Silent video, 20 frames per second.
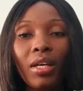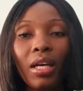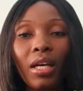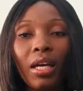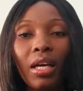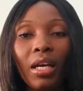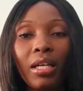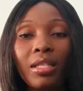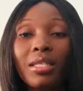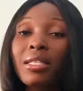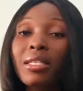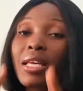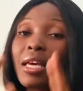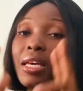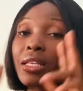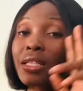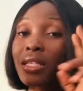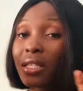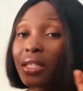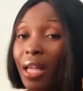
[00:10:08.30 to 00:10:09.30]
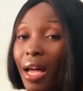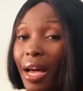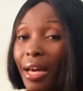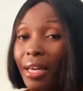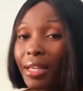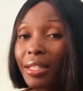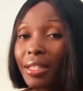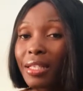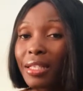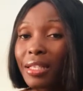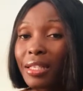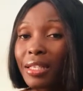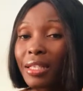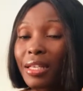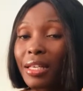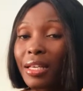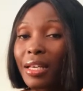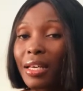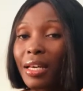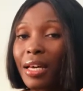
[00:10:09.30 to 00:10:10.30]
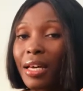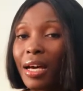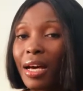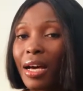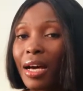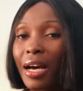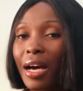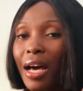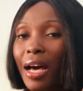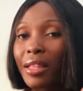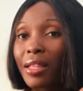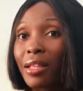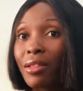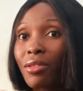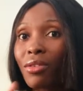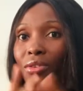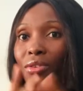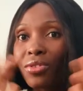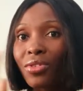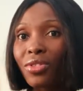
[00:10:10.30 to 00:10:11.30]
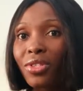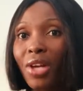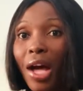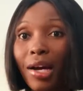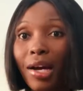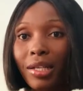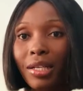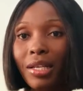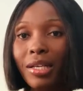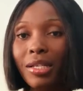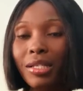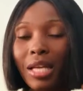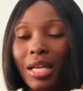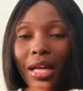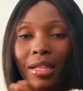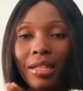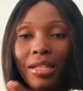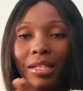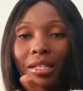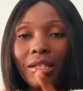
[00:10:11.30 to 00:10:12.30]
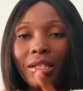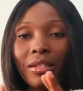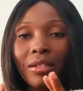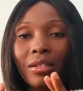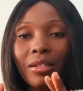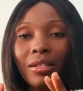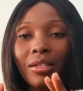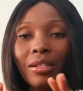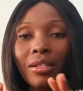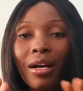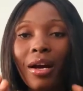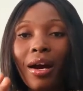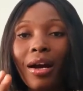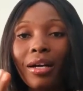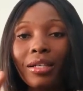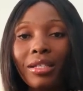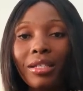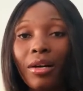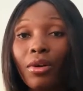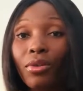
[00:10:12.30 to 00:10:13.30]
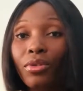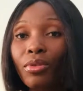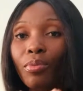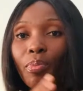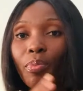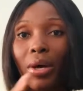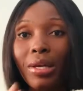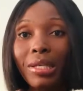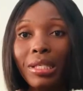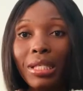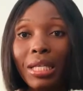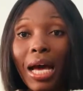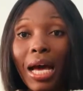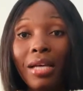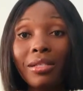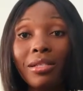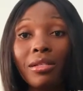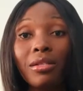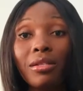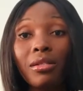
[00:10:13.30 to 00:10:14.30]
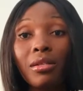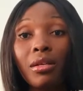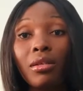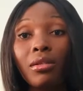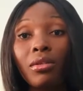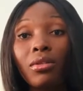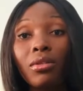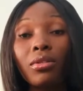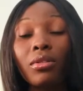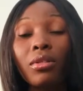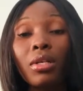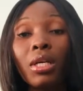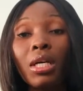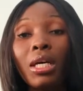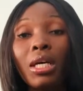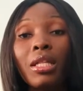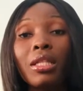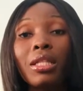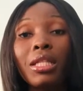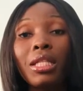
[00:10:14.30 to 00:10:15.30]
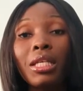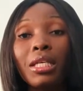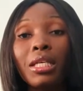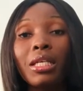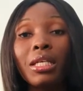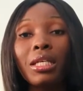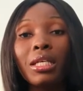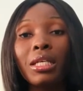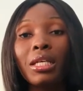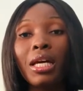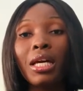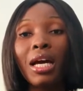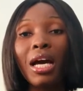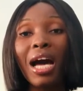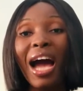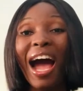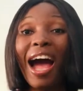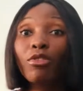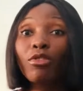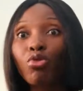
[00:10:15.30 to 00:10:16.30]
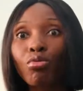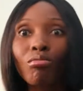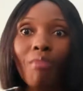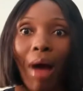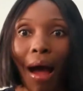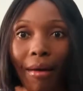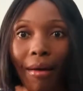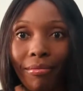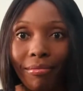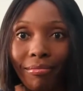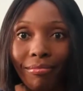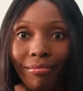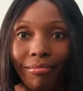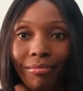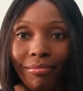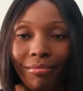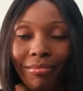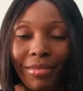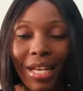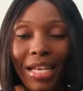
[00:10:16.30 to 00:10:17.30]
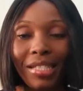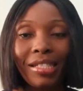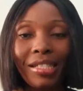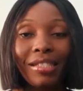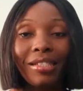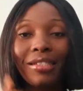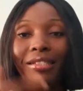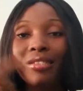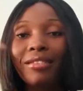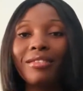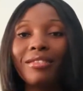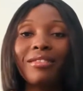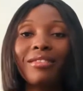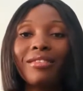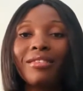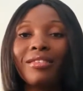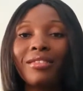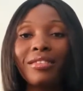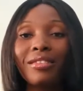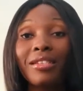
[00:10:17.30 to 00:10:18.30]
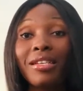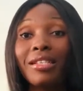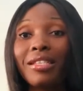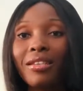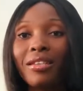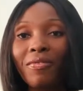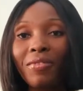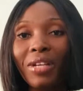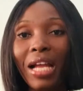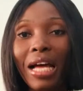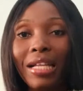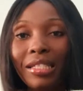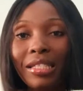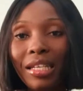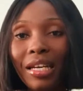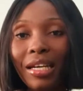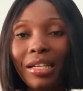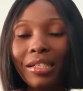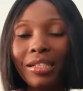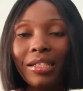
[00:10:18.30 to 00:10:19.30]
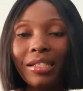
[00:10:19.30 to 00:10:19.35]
it's night and then there is darkness and the character or the person has to turn on the atupa, that's the native lantern,